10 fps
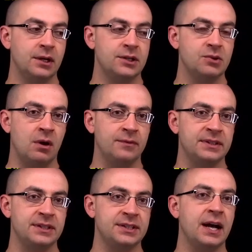So off to
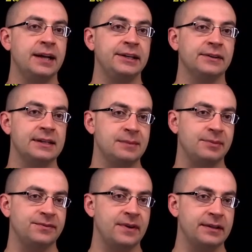the side here, I
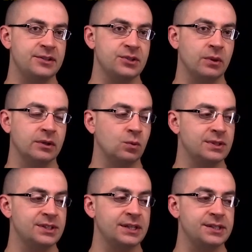simplified the square root of
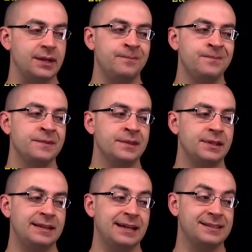160,
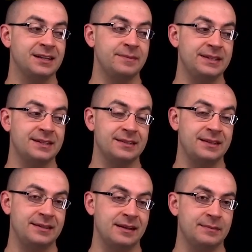and that's going to be
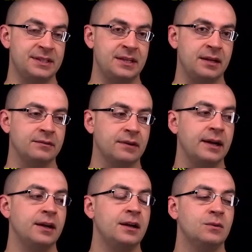16 times 10, right?